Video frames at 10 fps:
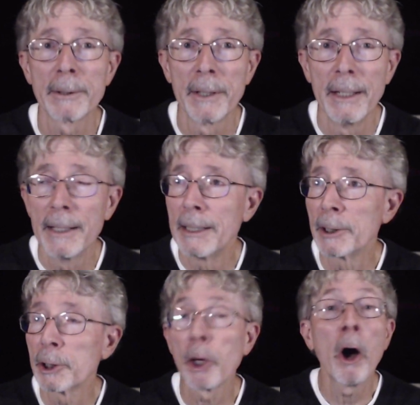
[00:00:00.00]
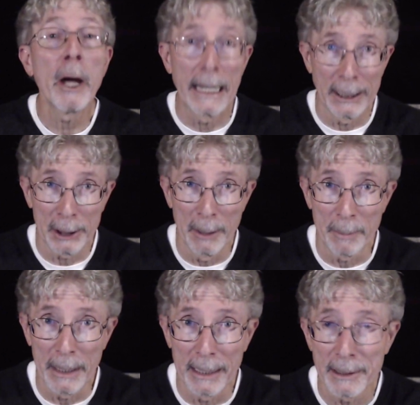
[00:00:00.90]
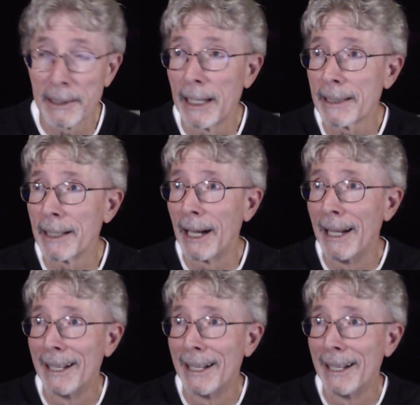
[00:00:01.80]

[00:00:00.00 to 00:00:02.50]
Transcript: is sawing something. Isn't that,